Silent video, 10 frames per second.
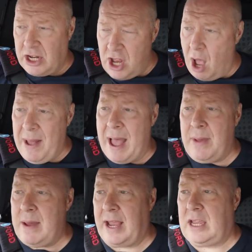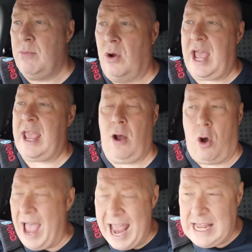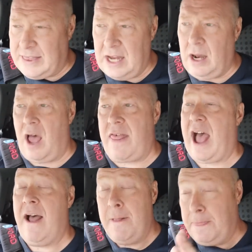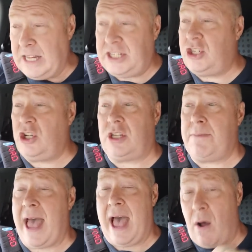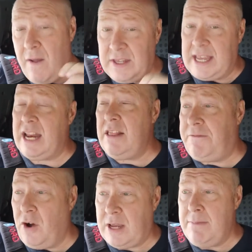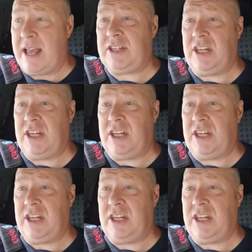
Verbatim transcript: It's not about me making money or anything like that. This is just about getting the fucking